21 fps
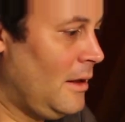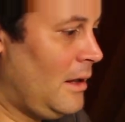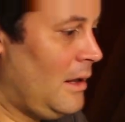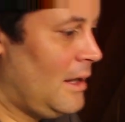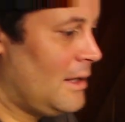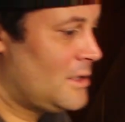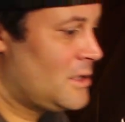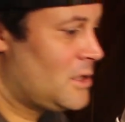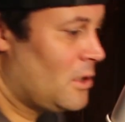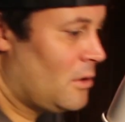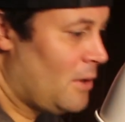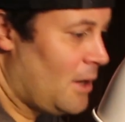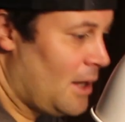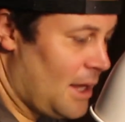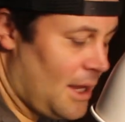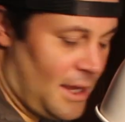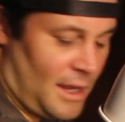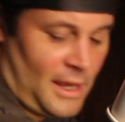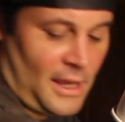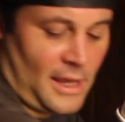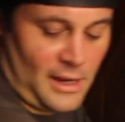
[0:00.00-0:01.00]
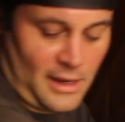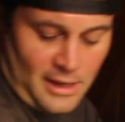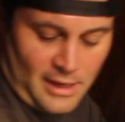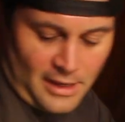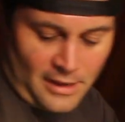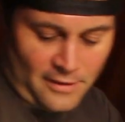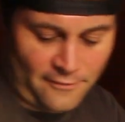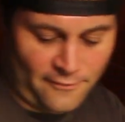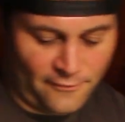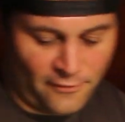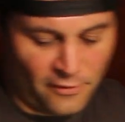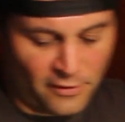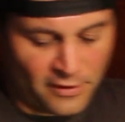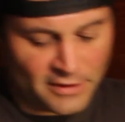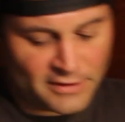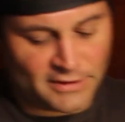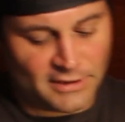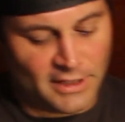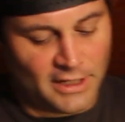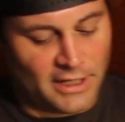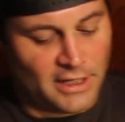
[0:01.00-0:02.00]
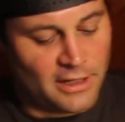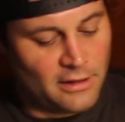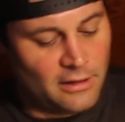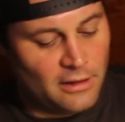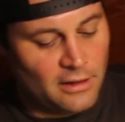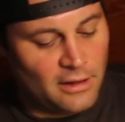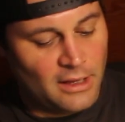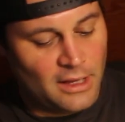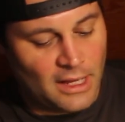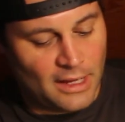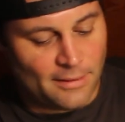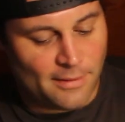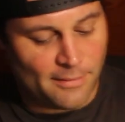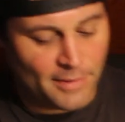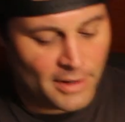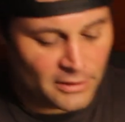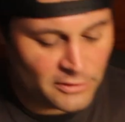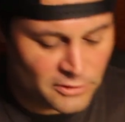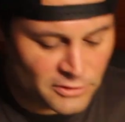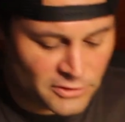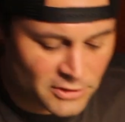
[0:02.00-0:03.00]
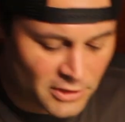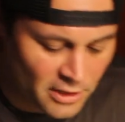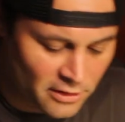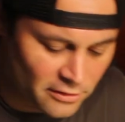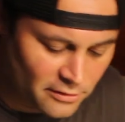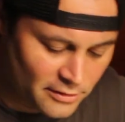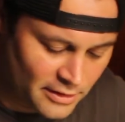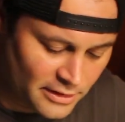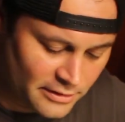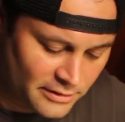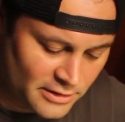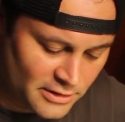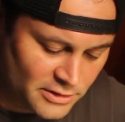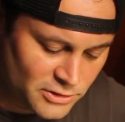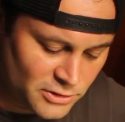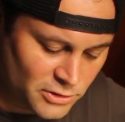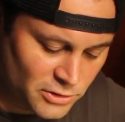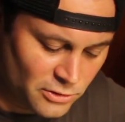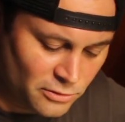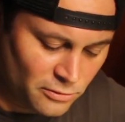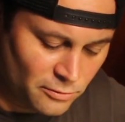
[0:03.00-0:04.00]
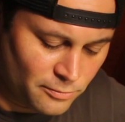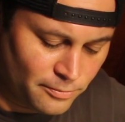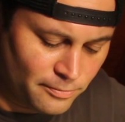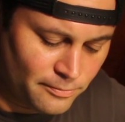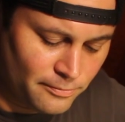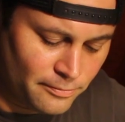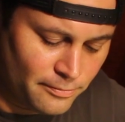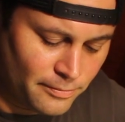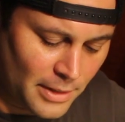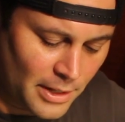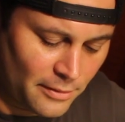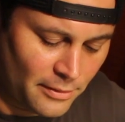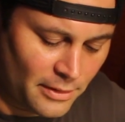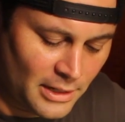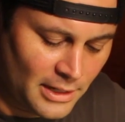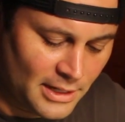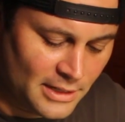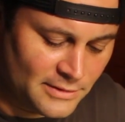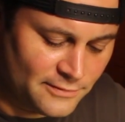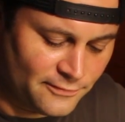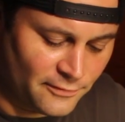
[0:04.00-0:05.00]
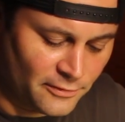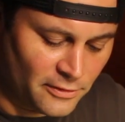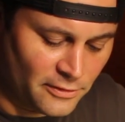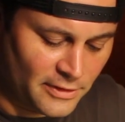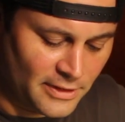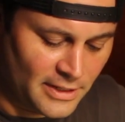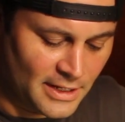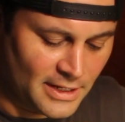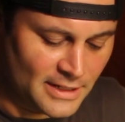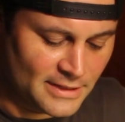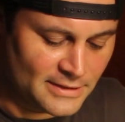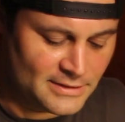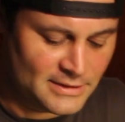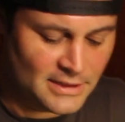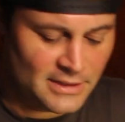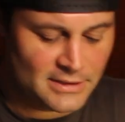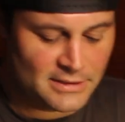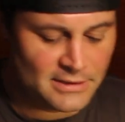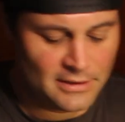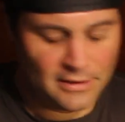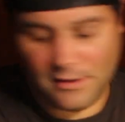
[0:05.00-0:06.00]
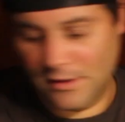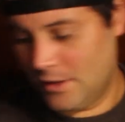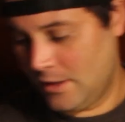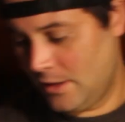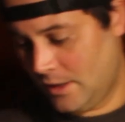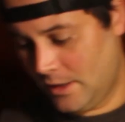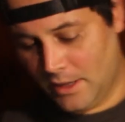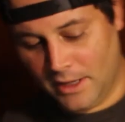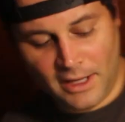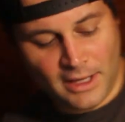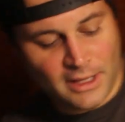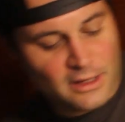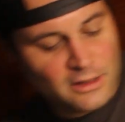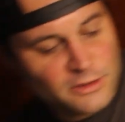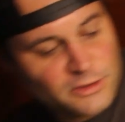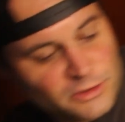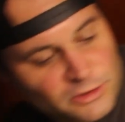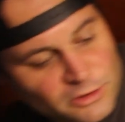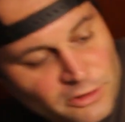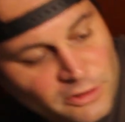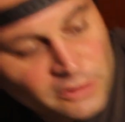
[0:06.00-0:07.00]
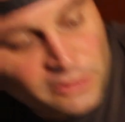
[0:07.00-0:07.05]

Let's go ahead and focus in. I'm about to solder in these two power leads for the ESCs and I'll show